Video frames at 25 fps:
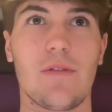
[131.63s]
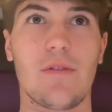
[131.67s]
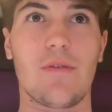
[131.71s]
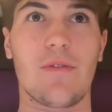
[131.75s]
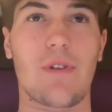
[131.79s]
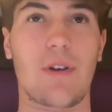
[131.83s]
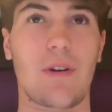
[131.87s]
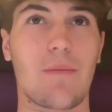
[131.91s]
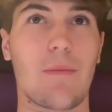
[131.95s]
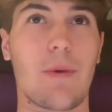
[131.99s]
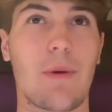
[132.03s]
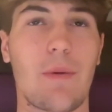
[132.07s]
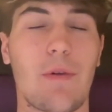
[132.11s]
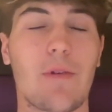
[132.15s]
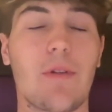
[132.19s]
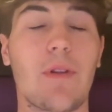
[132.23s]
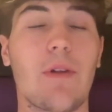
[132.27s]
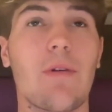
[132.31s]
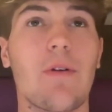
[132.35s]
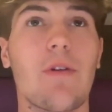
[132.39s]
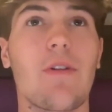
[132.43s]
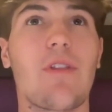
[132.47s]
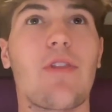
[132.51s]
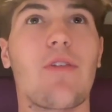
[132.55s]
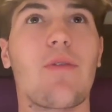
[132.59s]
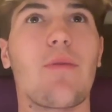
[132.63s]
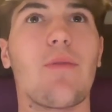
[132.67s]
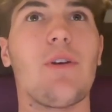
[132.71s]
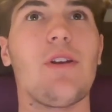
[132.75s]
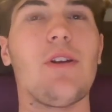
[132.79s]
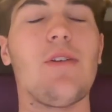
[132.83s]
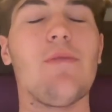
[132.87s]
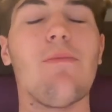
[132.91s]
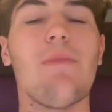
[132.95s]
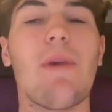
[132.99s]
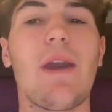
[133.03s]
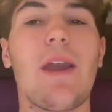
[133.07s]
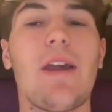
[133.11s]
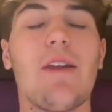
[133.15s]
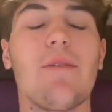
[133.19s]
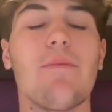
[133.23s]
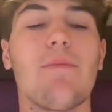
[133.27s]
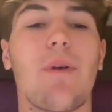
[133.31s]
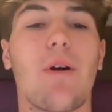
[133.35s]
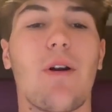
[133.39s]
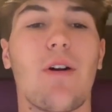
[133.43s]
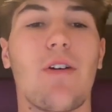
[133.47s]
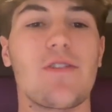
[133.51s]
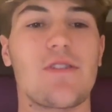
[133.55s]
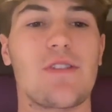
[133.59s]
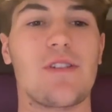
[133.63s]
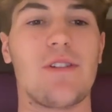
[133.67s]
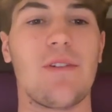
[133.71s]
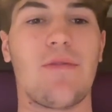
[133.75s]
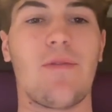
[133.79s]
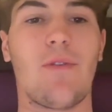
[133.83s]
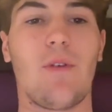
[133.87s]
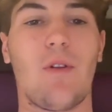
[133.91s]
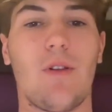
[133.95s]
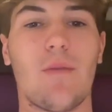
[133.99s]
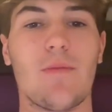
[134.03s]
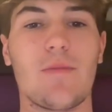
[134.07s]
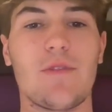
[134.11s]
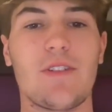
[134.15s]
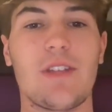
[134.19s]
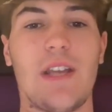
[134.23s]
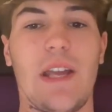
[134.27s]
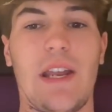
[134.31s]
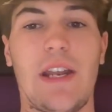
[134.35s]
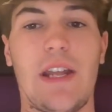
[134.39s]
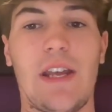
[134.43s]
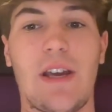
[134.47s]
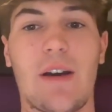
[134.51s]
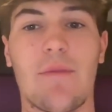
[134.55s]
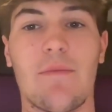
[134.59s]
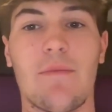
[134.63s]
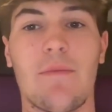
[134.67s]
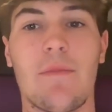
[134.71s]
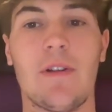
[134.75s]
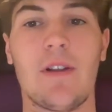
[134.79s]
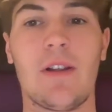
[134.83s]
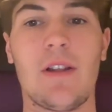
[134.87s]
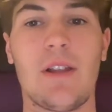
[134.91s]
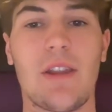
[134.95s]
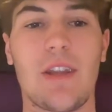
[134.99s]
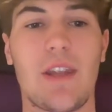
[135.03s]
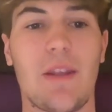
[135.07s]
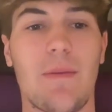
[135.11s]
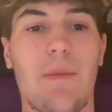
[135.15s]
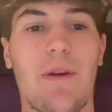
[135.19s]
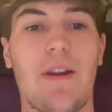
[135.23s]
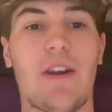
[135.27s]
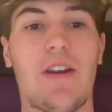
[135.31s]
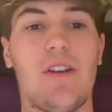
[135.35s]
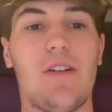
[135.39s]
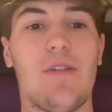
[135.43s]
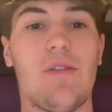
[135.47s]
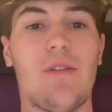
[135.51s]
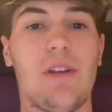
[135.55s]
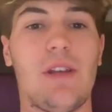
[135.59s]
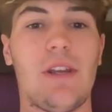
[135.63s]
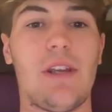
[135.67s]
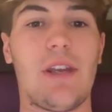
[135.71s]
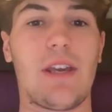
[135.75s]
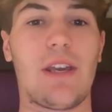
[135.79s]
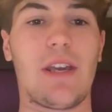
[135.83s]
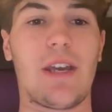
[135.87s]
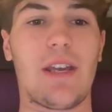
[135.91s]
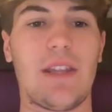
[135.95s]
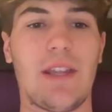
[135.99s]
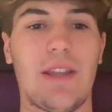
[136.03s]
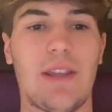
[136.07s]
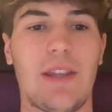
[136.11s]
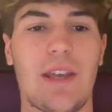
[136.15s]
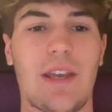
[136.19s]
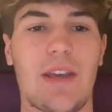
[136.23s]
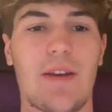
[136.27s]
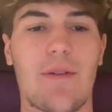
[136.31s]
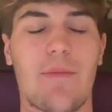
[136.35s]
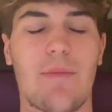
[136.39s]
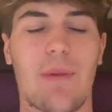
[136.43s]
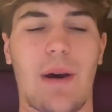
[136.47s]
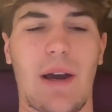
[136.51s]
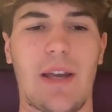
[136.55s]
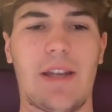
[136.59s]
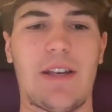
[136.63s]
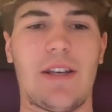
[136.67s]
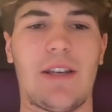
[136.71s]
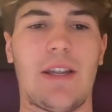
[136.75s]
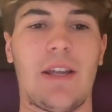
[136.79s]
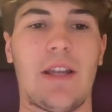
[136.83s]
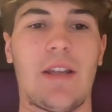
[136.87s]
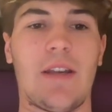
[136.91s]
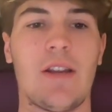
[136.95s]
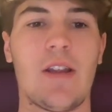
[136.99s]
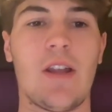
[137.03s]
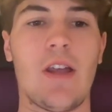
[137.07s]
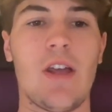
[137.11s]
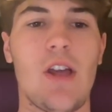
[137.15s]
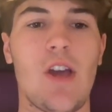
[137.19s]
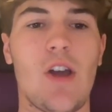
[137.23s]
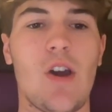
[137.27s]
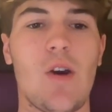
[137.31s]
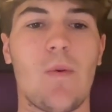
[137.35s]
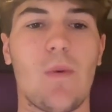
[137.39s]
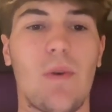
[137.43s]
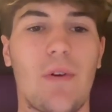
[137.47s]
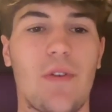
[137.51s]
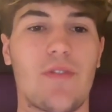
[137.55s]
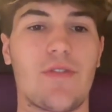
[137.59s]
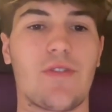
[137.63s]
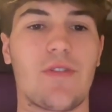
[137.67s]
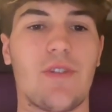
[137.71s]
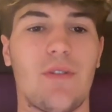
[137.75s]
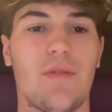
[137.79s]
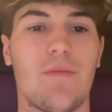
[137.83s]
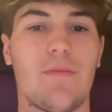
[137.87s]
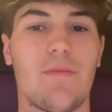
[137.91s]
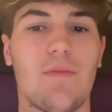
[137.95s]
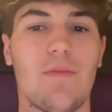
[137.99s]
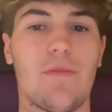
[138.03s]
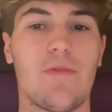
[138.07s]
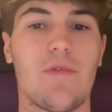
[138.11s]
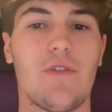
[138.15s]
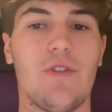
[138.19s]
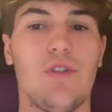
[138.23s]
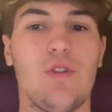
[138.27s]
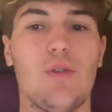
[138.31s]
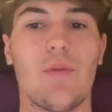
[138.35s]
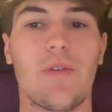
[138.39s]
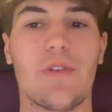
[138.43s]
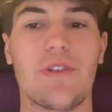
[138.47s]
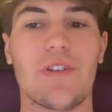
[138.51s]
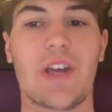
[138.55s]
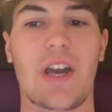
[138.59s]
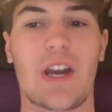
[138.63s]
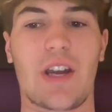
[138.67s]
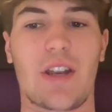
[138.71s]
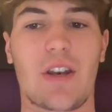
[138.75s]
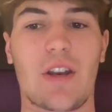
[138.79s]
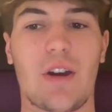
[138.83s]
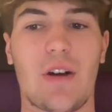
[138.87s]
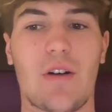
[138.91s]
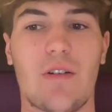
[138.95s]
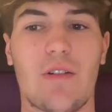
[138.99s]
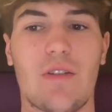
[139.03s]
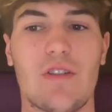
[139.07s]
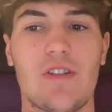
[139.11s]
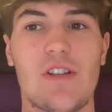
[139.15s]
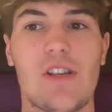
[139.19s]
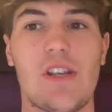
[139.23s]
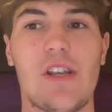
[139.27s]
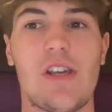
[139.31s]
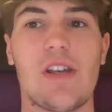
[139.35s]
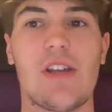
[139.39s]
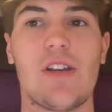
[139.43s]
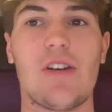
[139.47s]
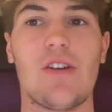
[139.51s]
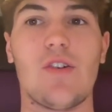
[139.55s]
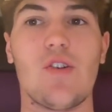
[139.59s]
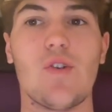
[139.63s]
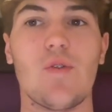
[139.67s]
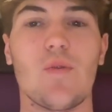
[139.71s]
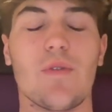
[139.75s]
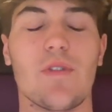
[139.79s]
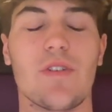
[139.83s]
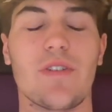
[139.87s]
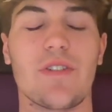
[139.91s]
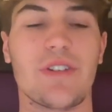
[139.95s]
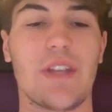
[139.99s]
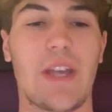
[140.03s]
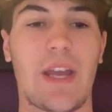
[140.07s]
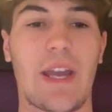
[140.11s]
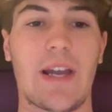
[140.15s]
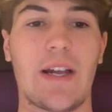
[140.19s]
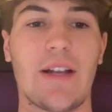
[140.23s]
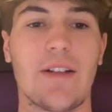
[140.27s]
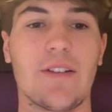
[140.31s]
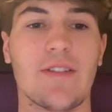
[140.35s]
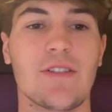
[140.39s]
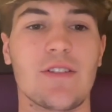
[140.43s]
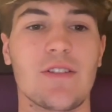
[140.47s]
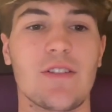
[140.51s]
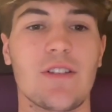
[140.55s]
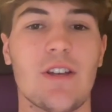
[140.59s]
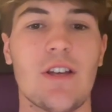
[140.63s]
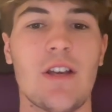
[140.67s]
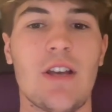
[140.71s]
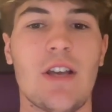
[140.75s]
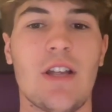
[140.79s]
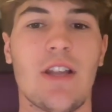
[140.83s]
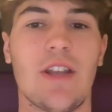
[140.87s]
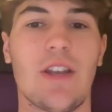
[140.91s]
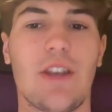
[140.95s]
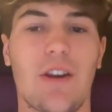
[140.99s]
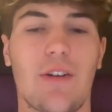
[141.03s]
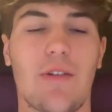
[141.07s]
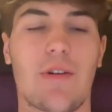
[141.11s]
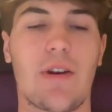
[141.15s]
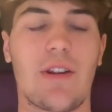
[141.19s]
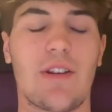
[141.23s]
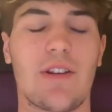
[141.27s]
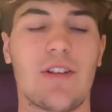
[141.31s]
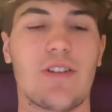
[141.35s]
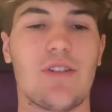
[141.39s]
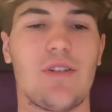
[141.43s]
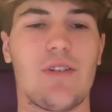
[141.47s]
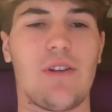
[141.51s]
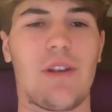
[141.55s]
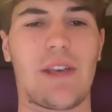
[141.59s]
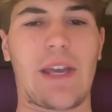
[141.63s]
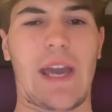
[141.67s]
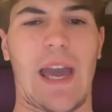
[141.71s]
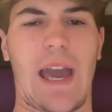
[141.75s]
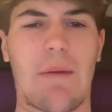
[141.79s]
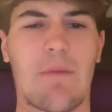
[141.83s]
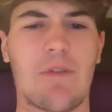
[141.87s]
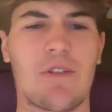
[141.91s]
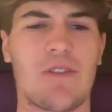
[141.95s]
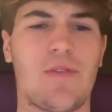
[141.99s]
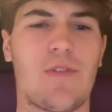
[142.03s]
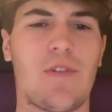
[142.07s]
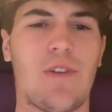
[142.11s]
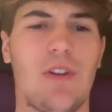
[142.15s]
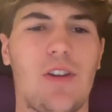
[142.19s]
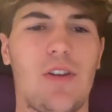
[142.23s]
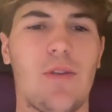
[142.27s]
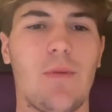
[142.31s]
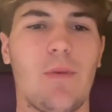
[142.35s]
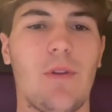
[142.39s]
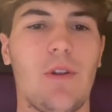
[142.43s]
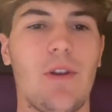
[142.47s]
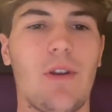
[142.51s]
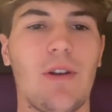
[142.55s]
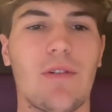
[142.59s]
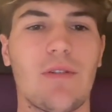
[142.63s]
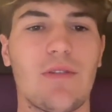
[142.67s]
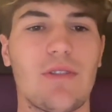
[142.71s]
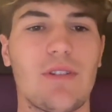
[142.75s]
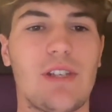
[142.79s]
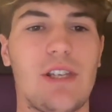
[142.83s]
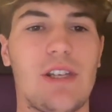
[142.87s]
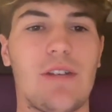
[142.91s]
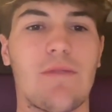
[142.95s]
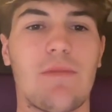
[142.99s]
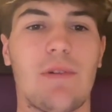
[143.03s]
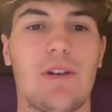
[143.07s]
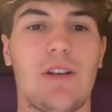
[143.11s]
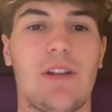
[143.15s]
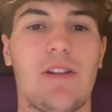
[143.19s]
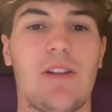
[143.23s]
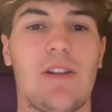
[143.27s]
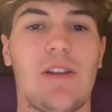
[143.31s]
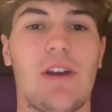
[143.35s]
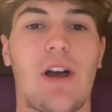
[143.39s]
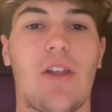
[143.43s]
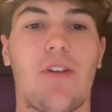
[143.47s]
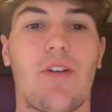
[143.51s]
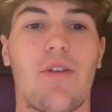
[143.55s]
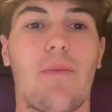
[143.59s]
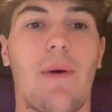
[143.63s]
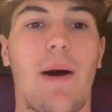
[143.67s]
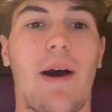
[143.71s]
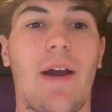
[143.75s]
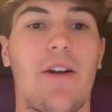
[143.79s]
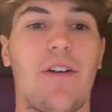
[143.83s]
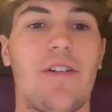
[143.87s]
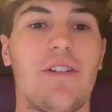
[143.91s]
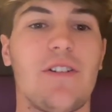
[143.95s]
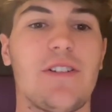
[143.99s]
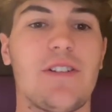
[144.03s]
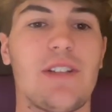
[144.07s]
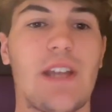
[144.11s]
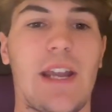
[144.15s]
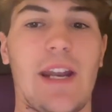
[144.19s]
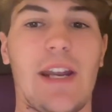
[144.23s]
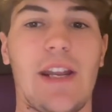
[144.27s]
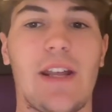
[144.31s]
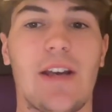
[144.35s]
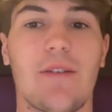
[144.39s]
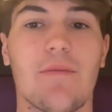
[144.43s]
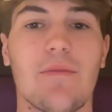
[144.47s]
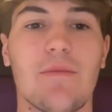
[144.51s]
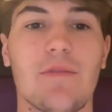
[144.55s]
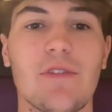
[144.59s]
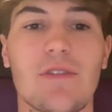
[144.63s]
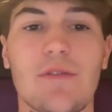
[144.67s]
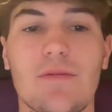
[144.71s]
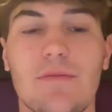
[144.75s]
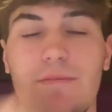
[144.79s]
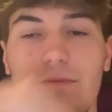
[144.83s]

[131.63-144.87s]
I can remember, there were three main parts of the Fulham Stadium that made it unique, and then they combined it with some newer technology and newer stands. They create this unique atmosphere that you really don't see in many of the other modern stadiums.